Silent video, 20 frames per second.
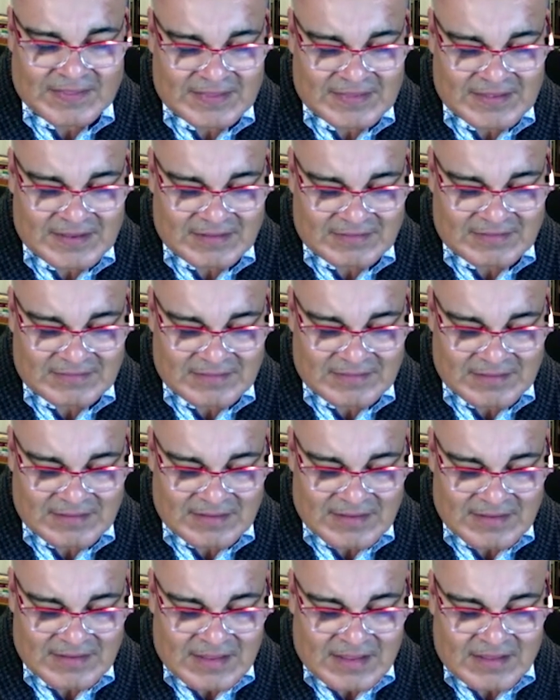that
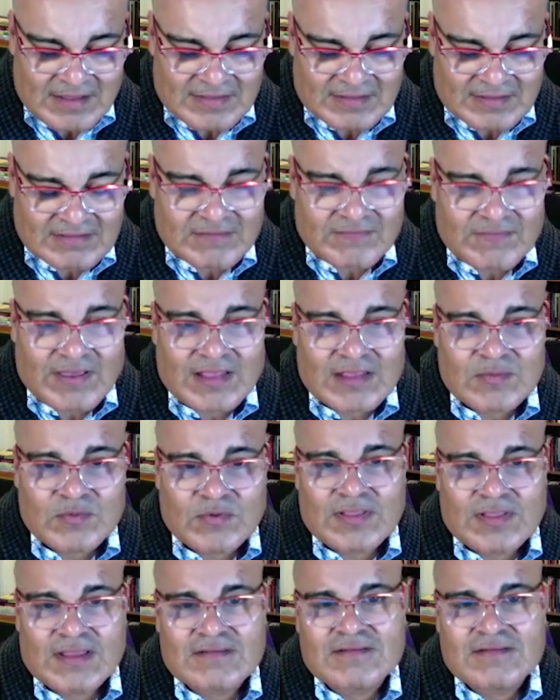that's a
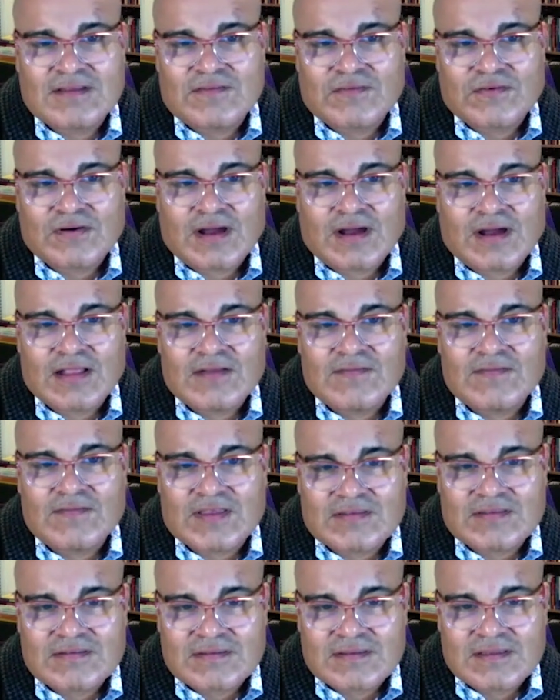valuable lesson for all of
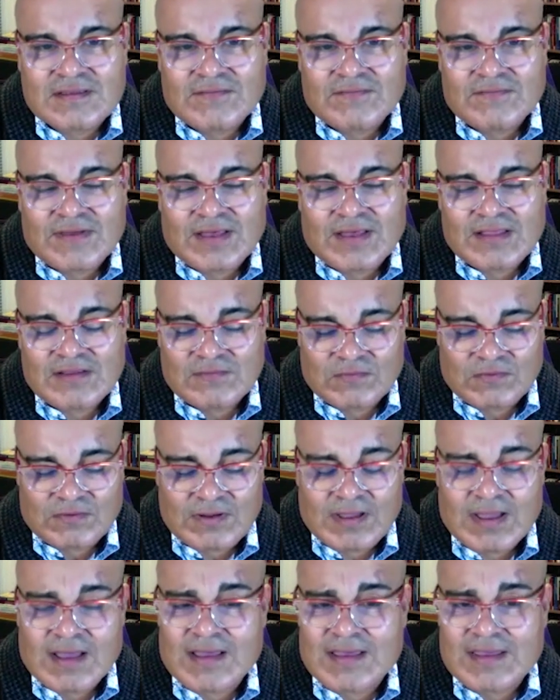us, a valuable
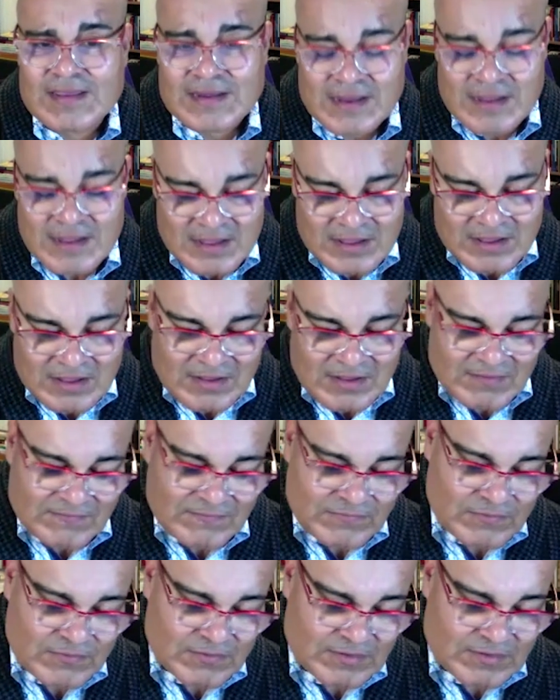guide
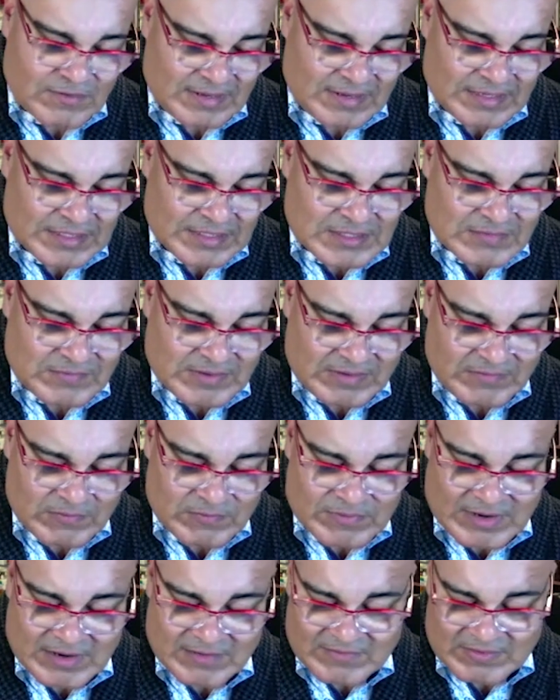for each and every
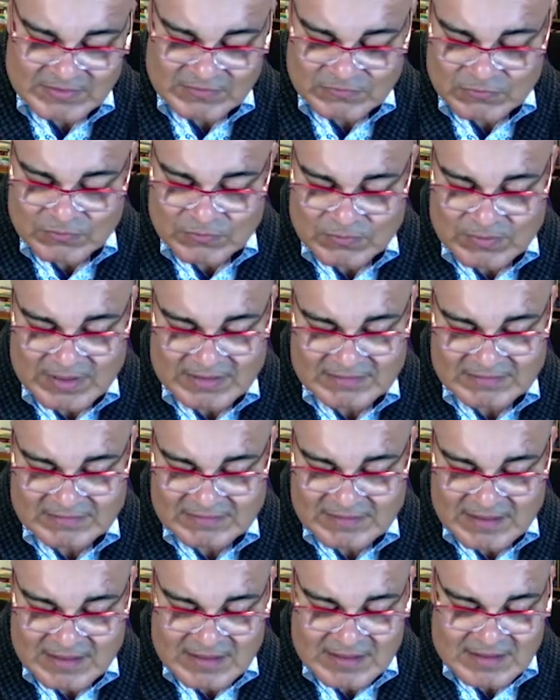one of us who
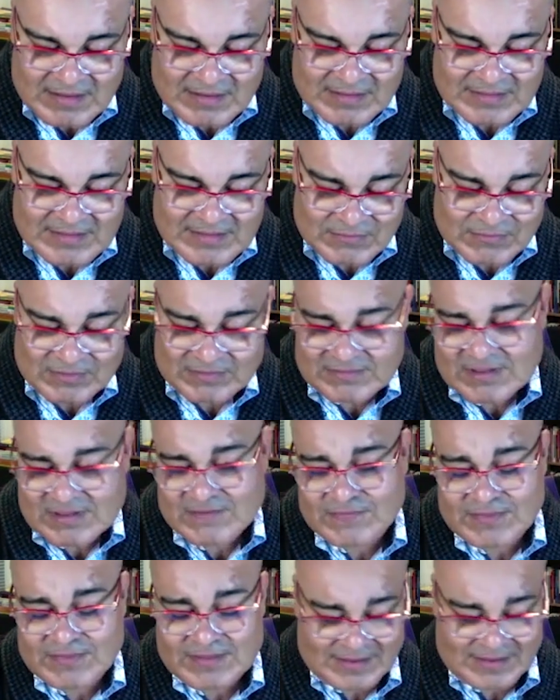is
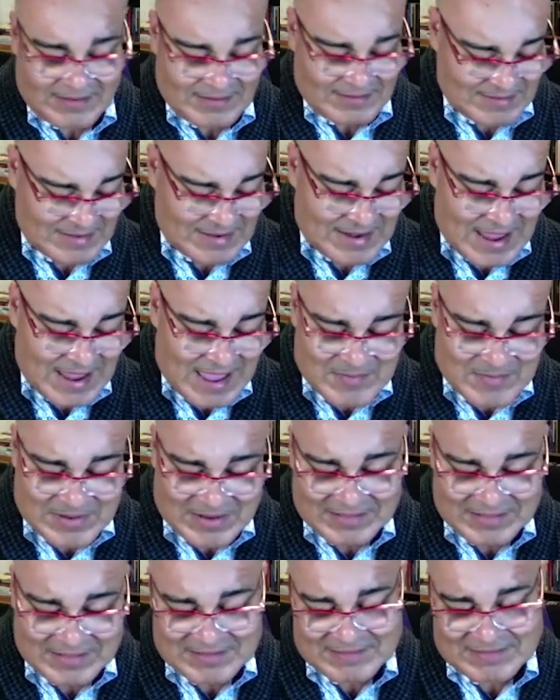definitely
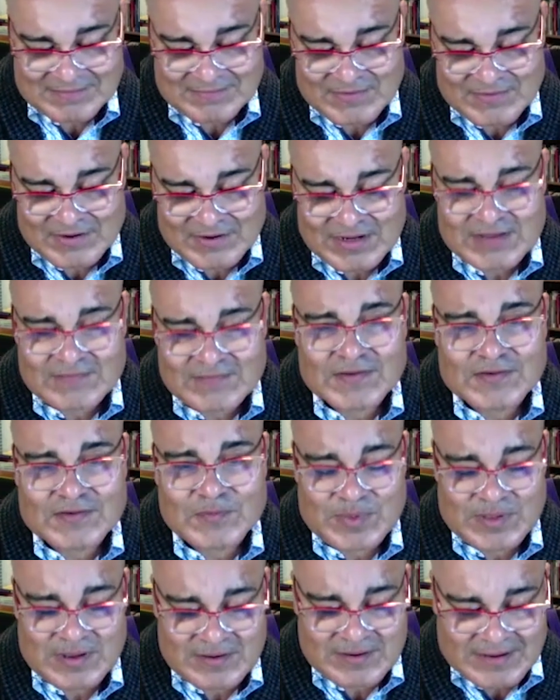inhabiting this very
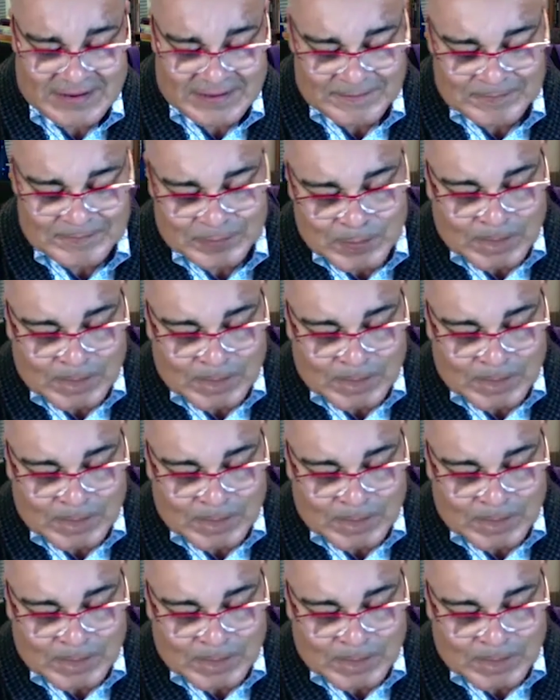difficult period.